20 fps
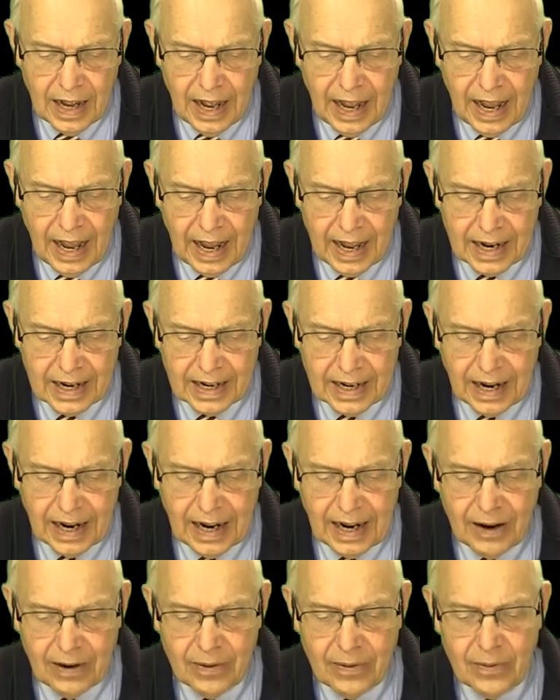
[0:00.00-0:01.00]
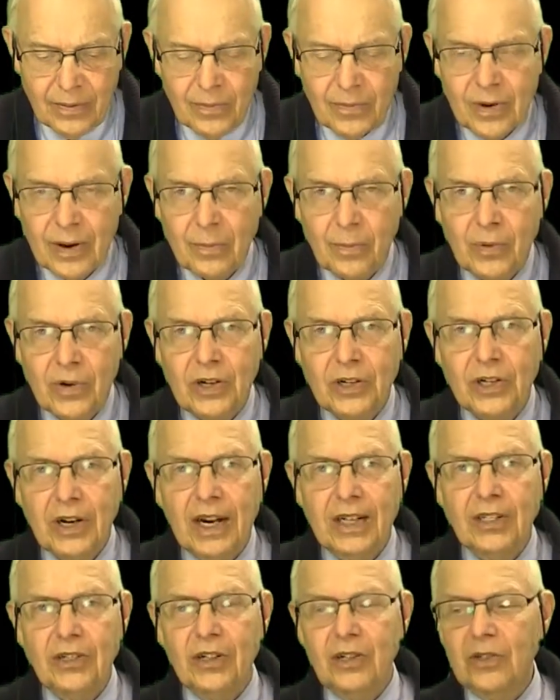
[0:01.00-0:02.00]
and we
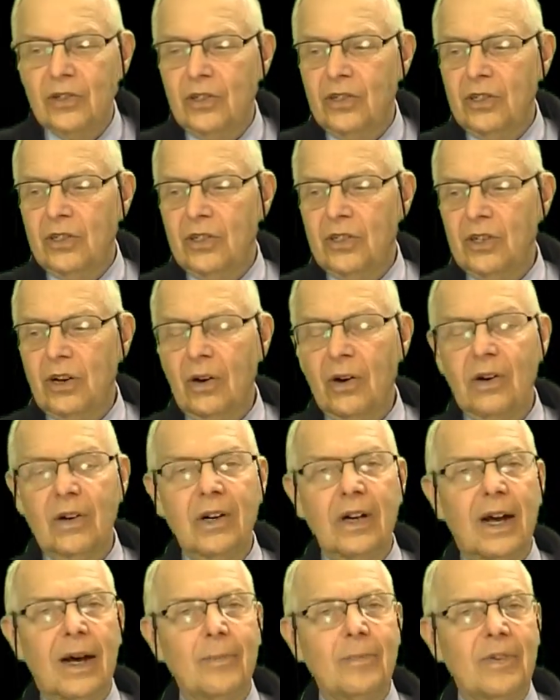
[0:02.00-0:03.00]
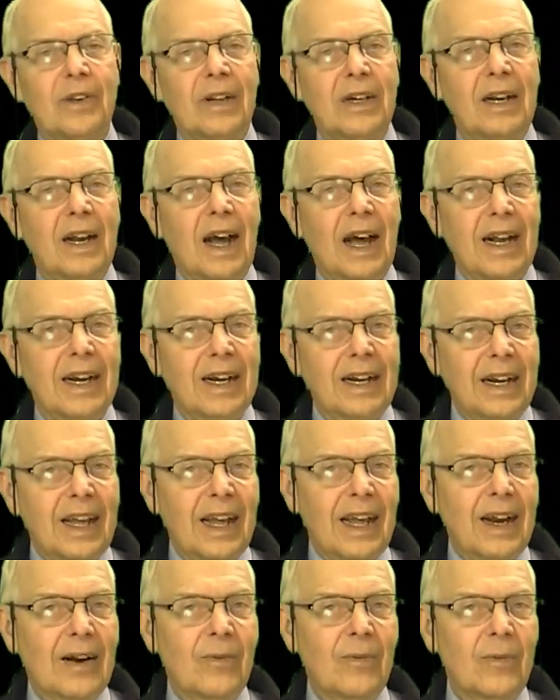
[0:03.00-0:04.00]
appreciate you showing up tonight
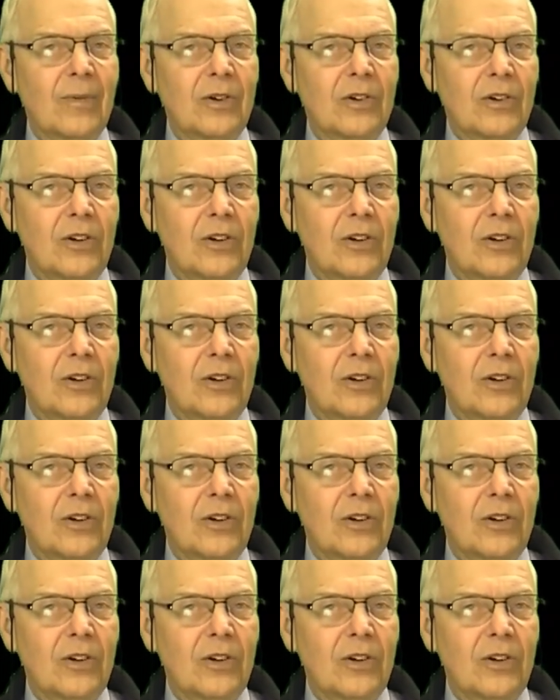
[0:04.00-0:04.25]
and